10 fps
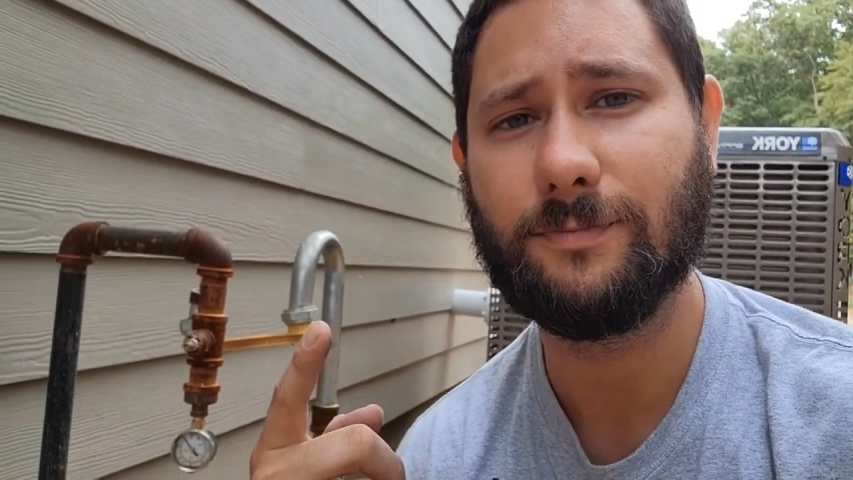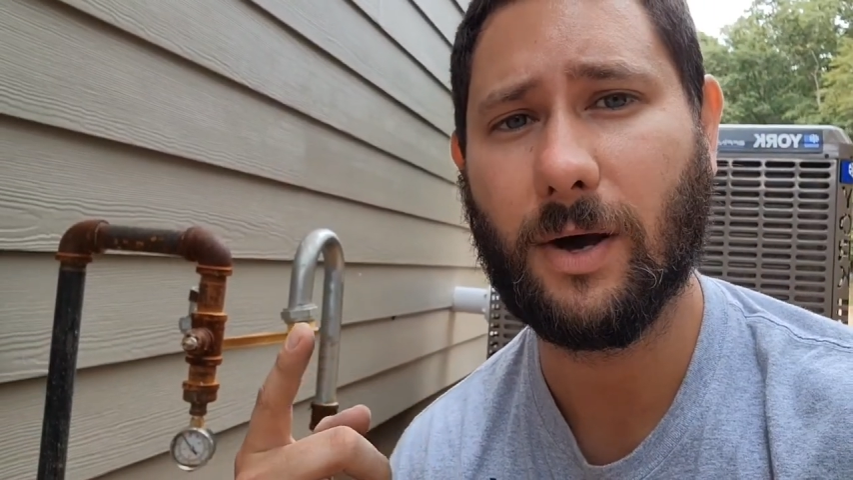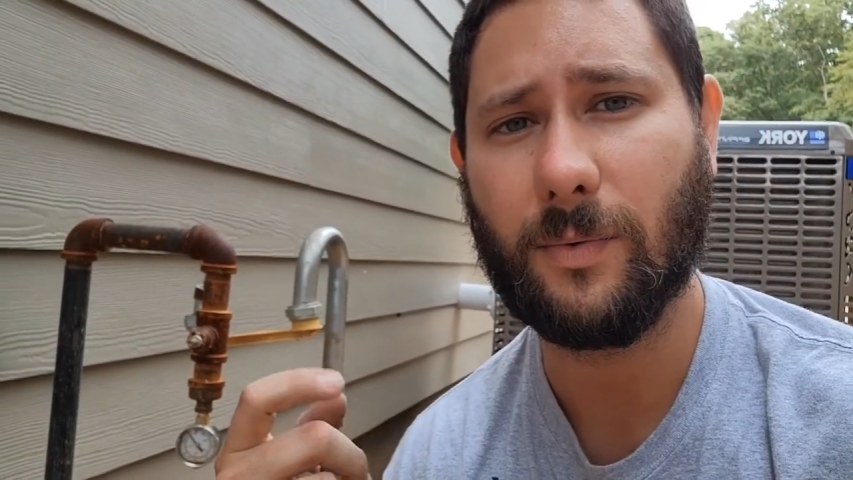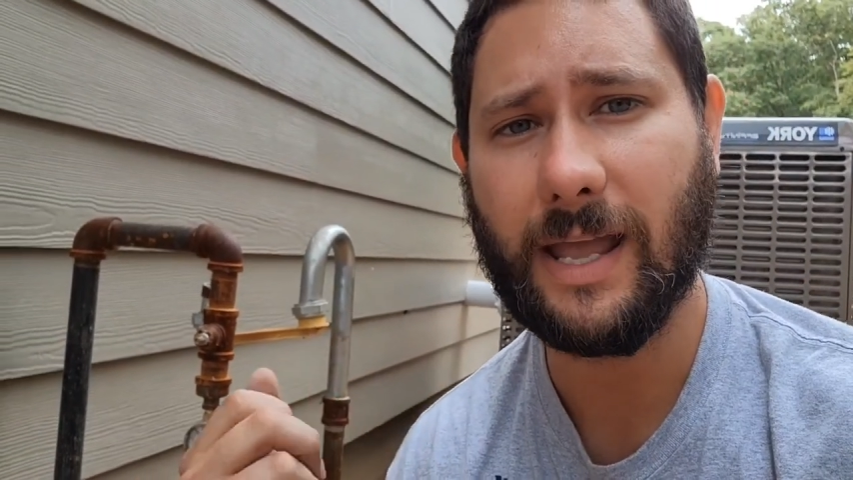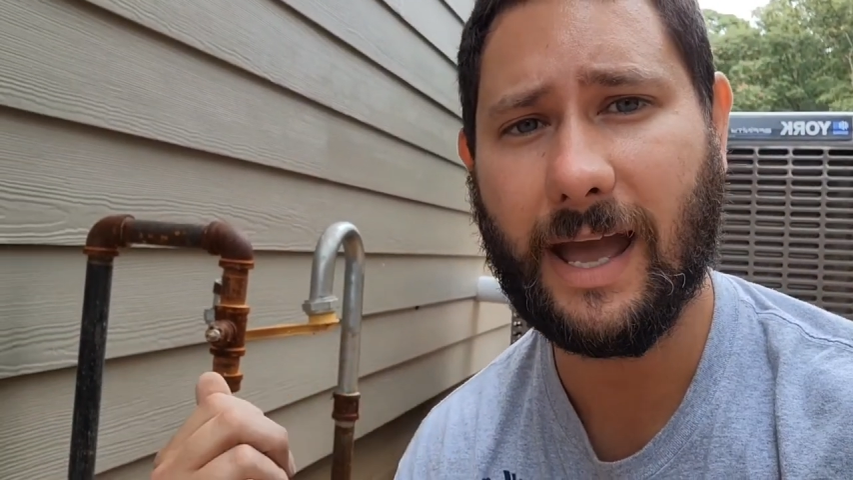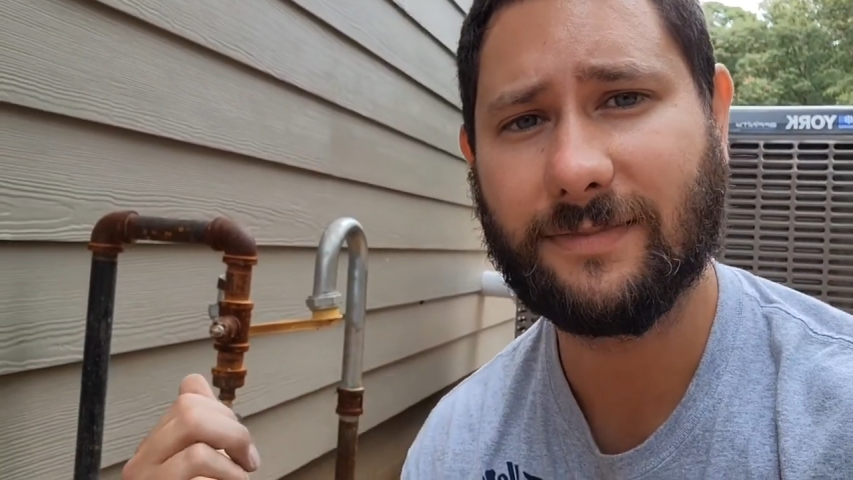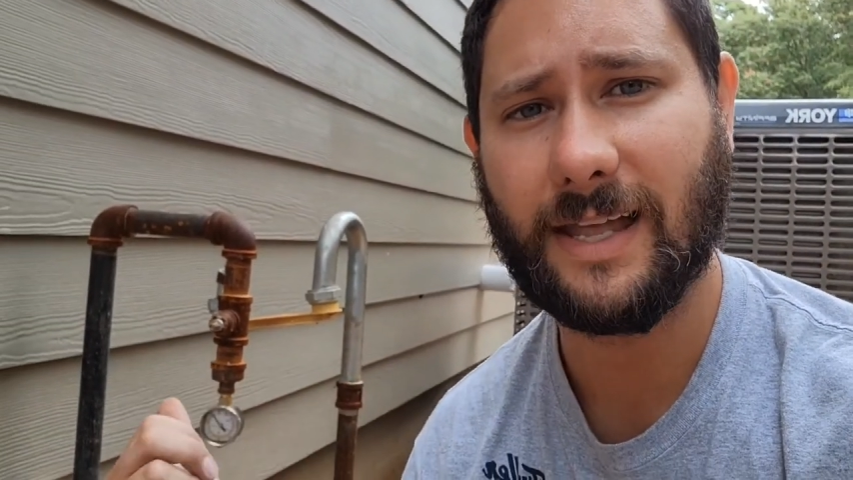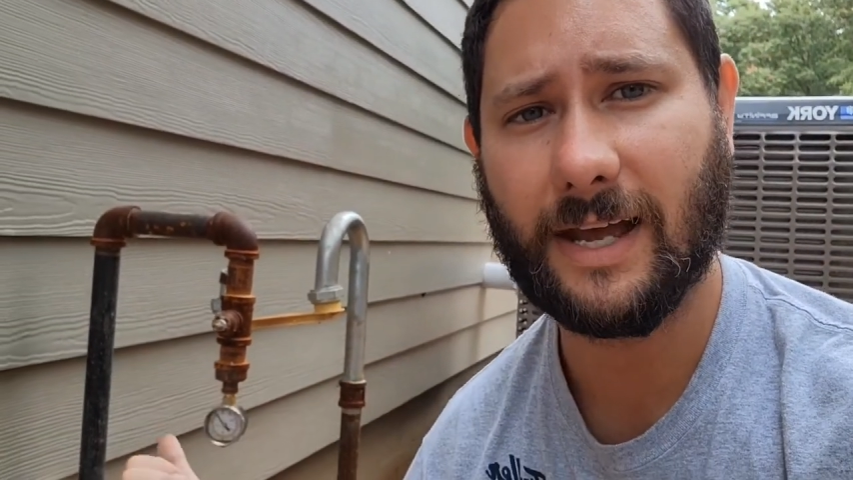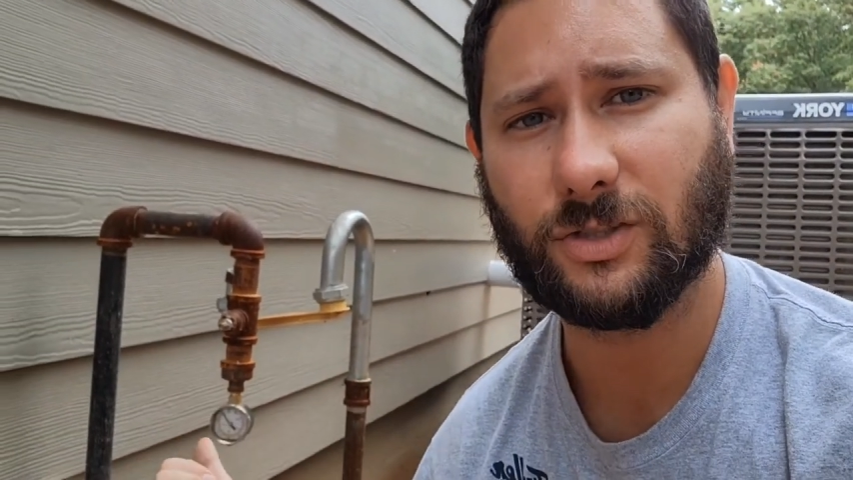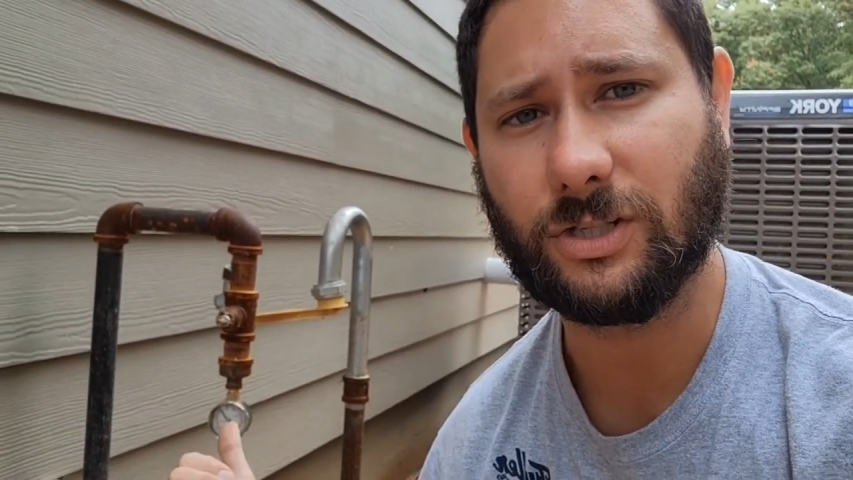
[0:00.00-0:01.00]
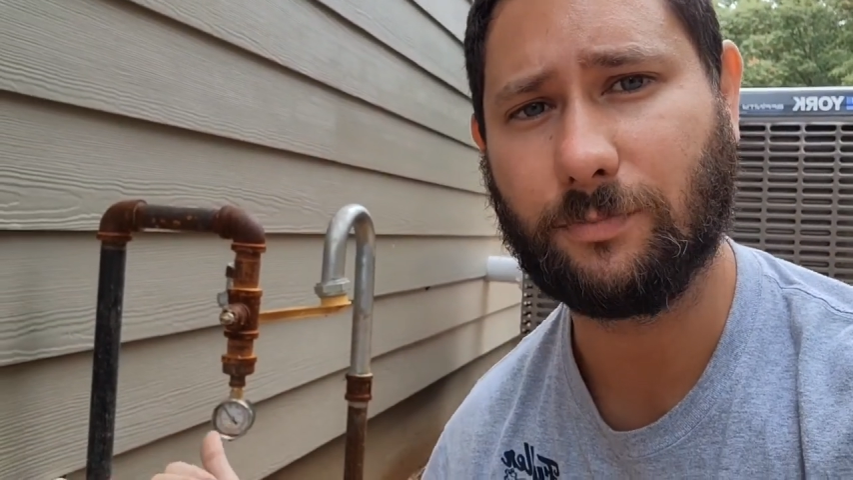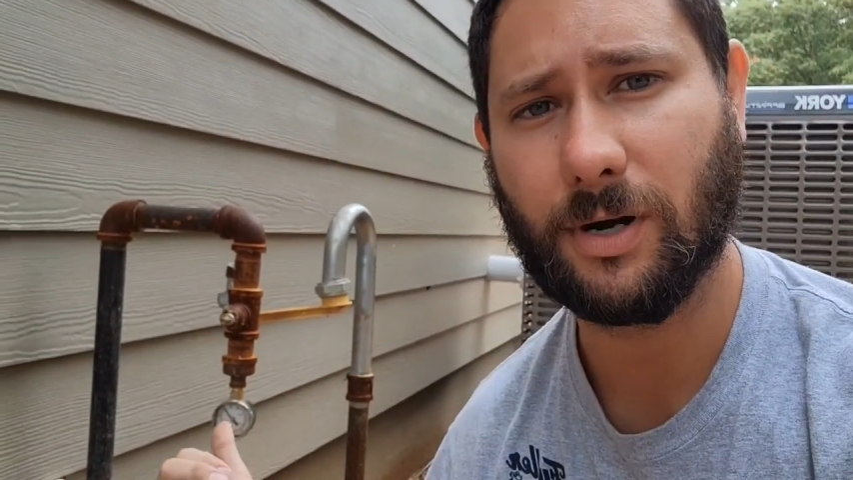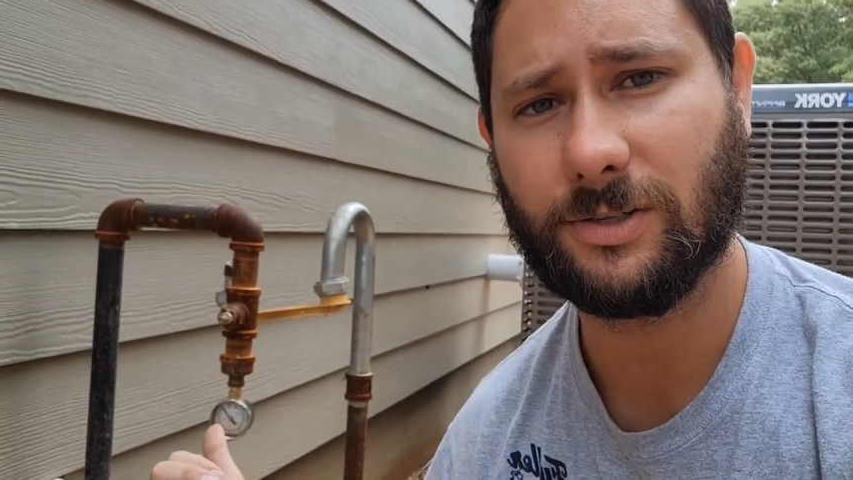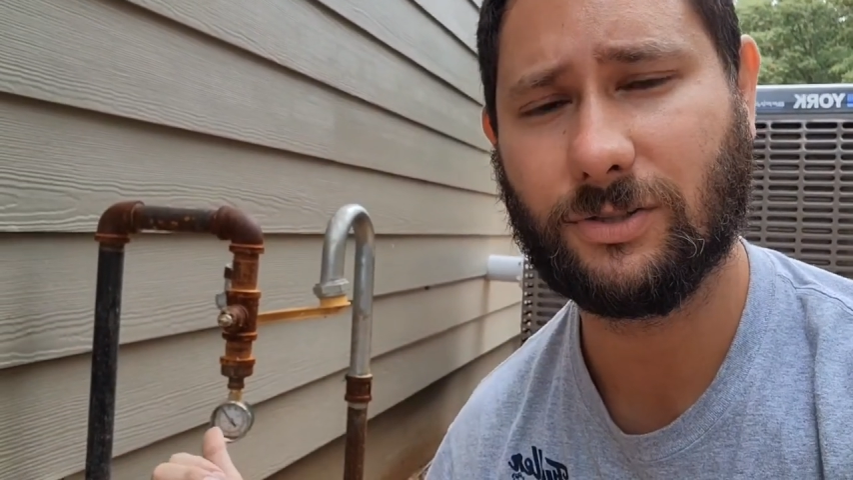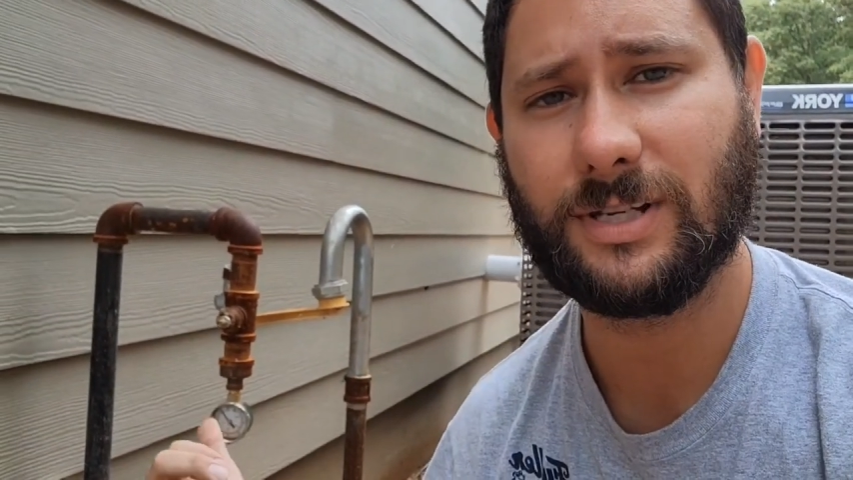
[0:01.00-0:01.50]
but we have to actually
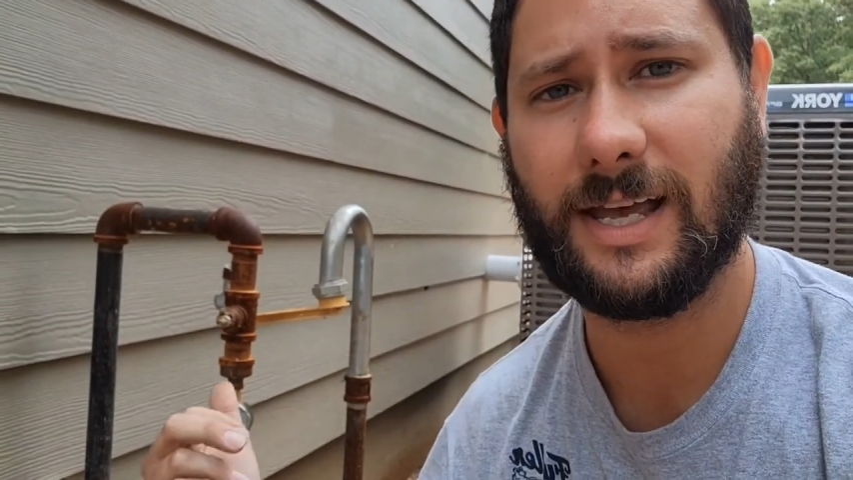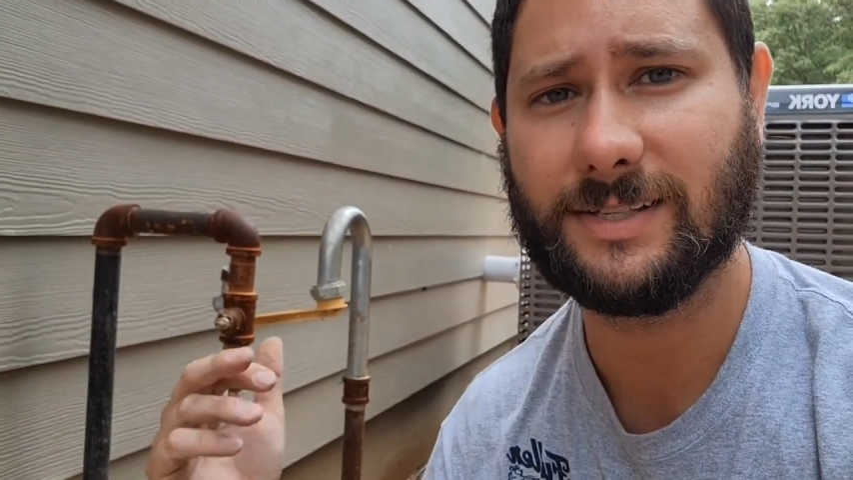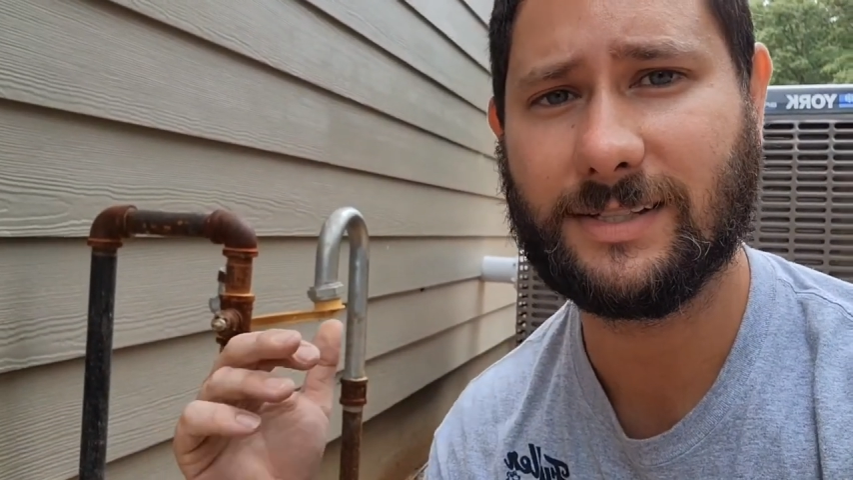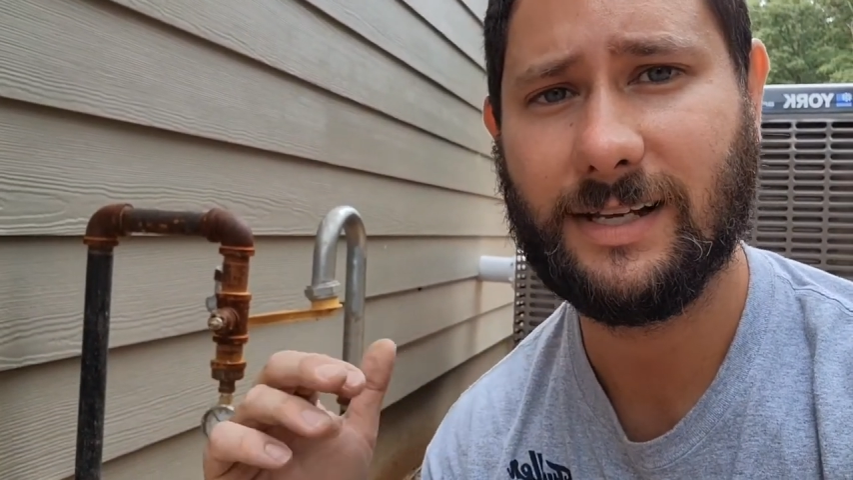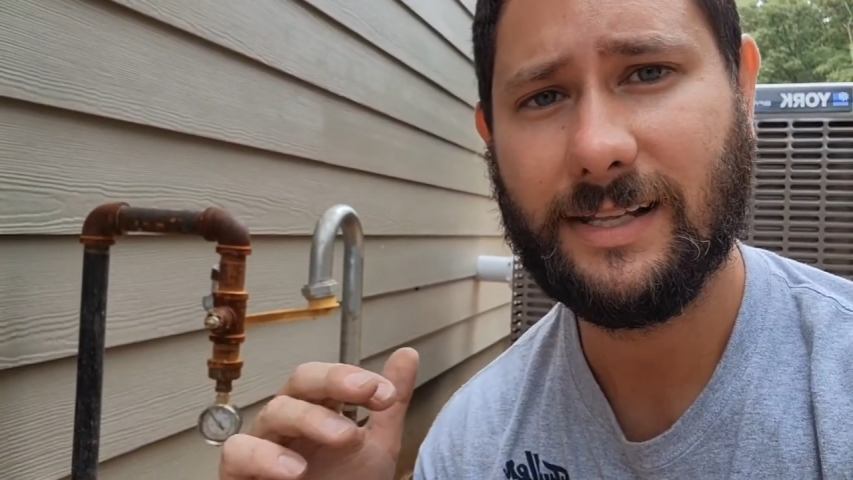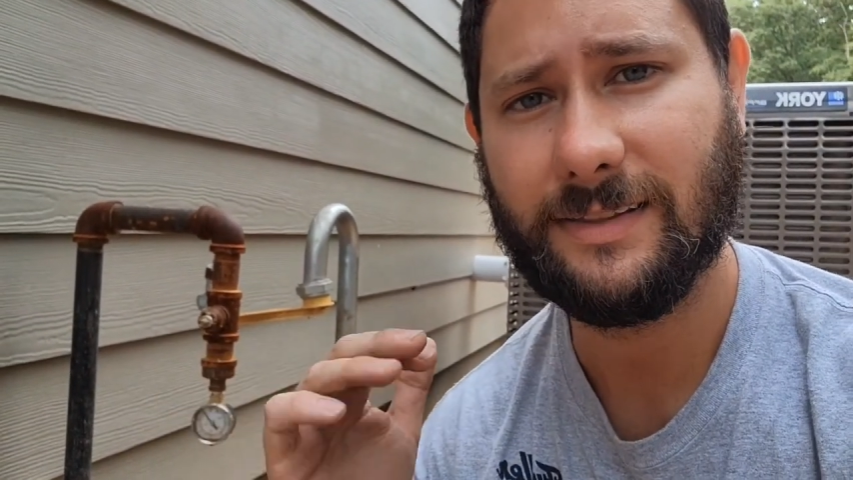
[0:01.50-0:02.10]
pressure test